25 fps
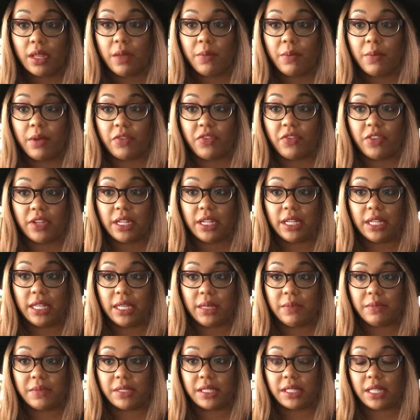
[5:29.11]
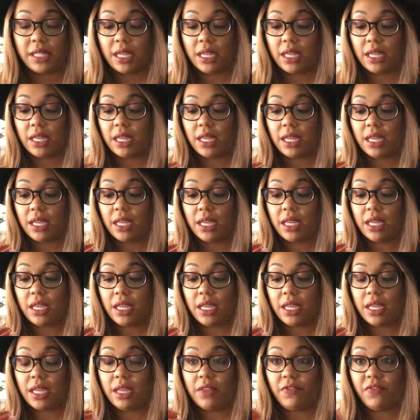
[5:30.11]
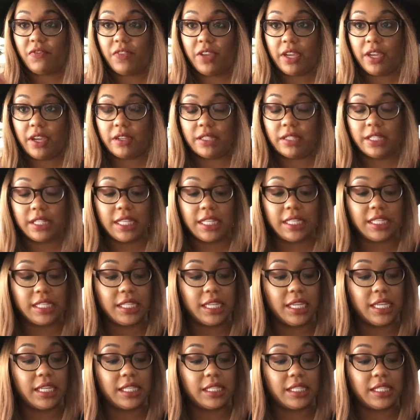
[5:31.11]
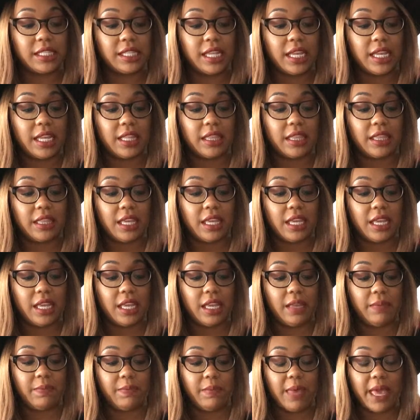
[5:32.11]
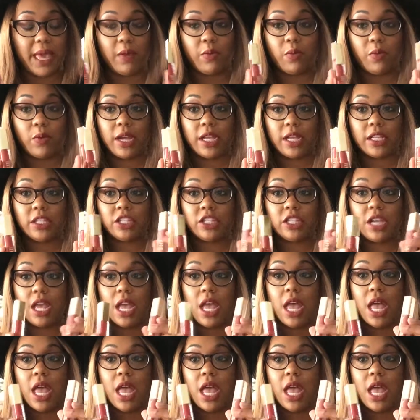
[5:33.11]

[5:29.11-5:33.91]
both of the lips, the Fierce Intense and the Matte Rush,